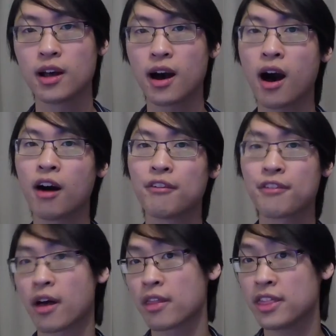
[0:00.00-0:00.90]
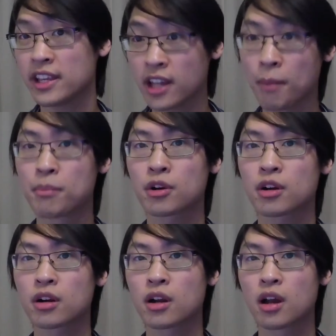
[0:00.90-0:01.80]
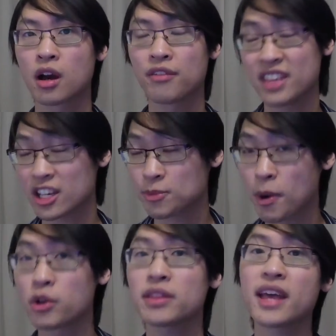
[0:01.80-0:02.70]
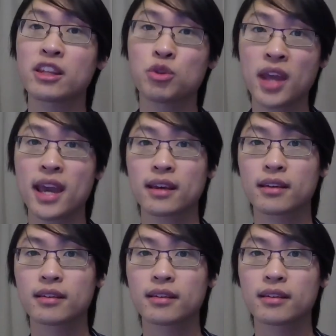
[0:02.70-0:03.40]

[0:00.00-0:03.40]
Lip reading: of the number of the exponent that you take.